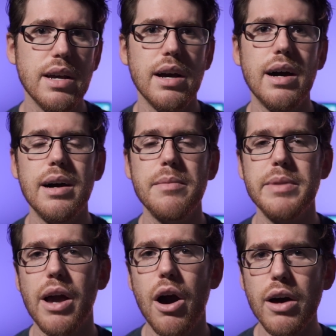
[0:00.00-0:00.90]

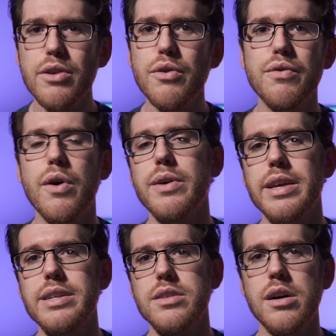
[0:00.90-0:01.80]
The
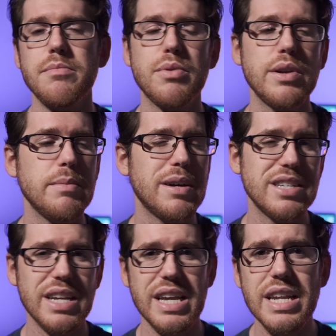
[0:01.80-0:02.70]
autofocus on pretty much
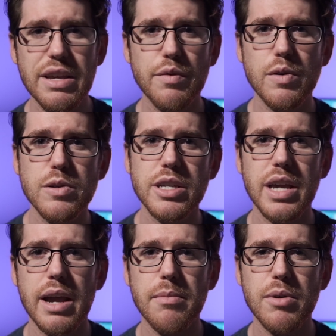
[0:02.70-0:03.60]
any Fuji
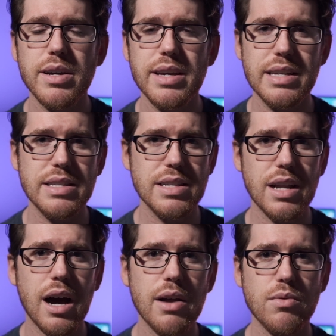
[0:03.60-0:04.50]
camera is
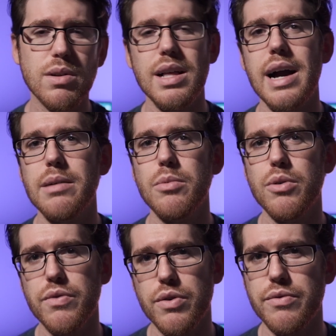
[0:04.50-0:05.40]
not reliable
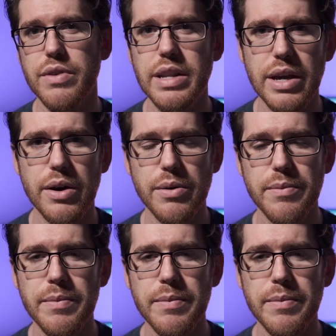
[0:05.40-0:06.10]
for video.